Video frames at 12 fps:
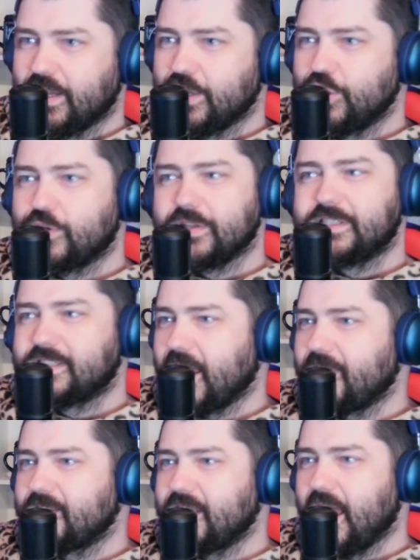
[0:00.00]
You can say
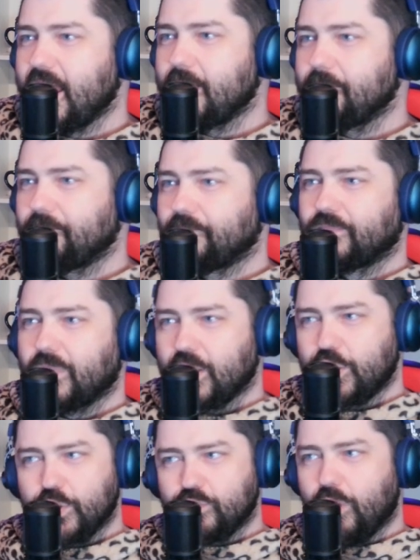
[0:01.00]
the name,
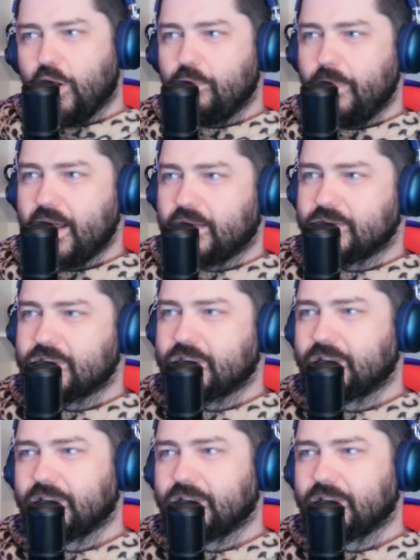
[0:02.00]
you won't melt.